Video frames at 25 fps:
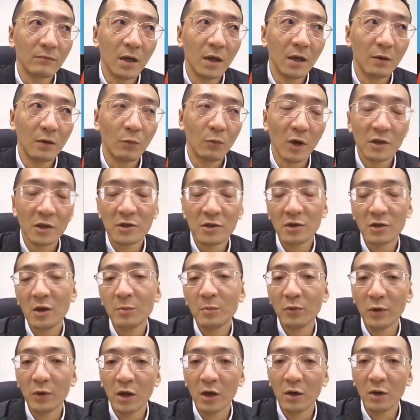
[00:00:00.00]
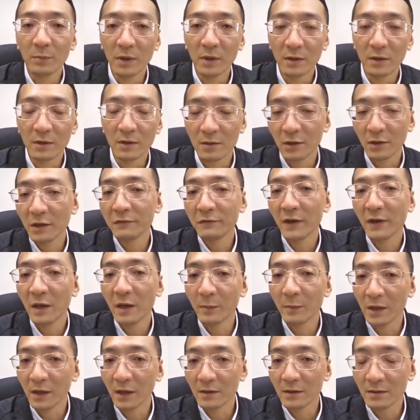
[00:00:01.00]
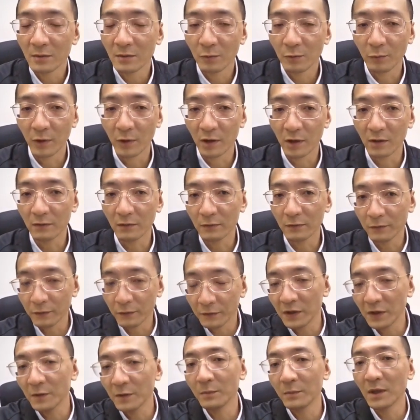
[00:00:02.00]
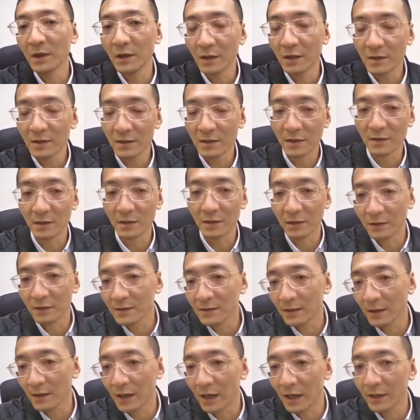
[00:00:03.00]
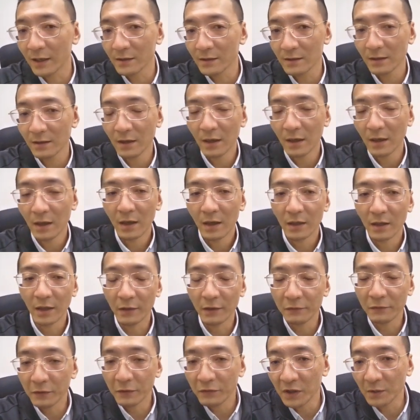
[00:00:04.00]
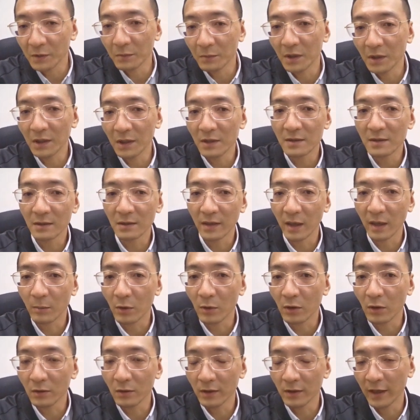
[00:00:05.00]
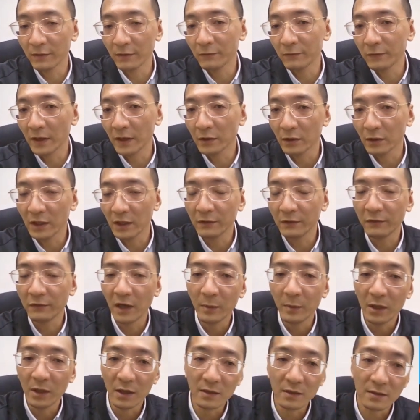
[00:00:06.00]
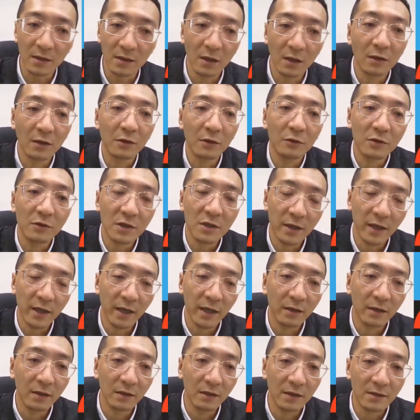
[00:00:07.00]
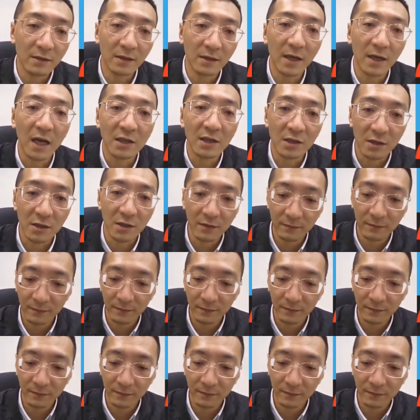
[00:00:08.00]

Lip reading: workshop will be 35 minutes, where 15 minutes is in the slides, then 15 minutes demo, then finally 5 minutes conclusion and the discussion.